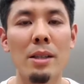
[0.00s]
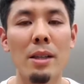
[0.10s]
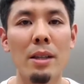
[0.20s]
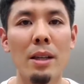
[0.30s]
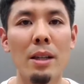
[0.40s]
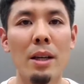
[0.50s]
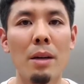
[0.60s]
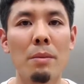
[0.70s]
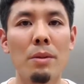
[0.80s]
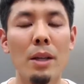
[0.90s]
We
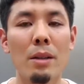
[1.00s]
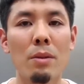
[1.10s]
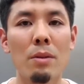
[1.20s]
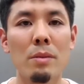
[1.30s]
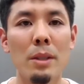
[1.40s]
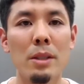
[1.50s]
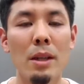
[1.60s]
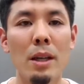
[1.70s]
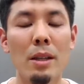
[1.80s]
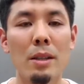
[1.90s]
considered the
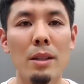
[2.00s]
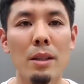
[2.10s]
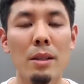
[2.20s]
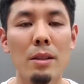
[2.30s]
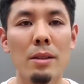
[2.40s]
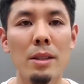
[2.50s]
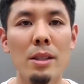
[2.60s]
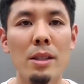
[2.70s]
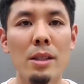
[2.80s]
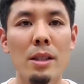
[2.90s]
possibility of
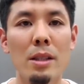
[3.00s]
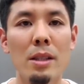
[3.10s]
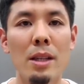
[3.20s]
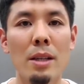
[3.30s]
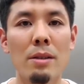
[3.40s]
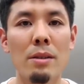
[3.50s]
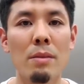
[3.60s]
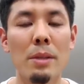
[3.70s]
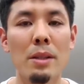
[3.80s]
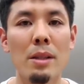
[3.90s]
calculating the block rate